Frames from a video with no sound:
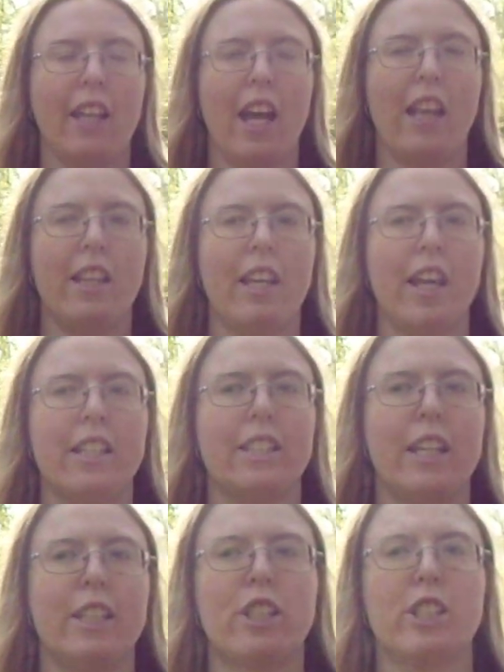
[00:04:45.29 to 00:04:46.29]
They had
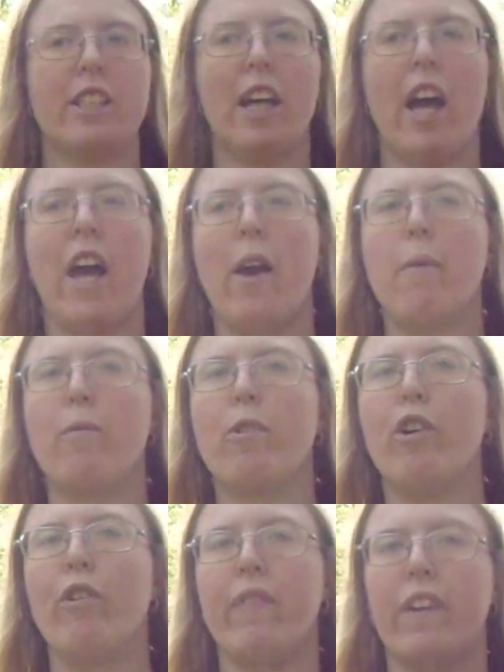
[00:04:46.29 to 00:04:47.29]

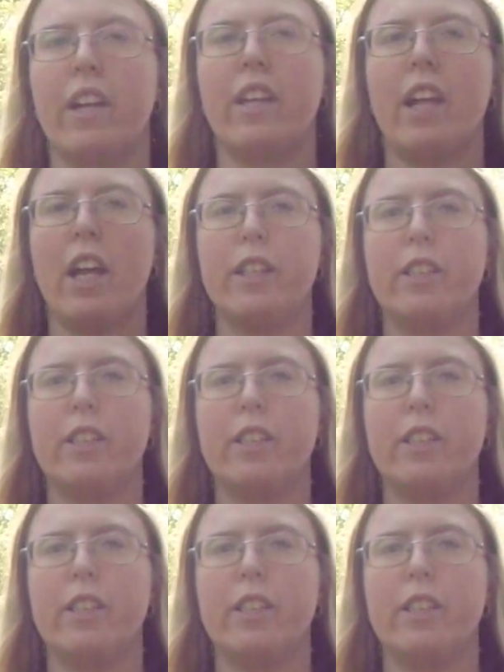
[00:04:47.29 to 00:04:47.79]
coughing.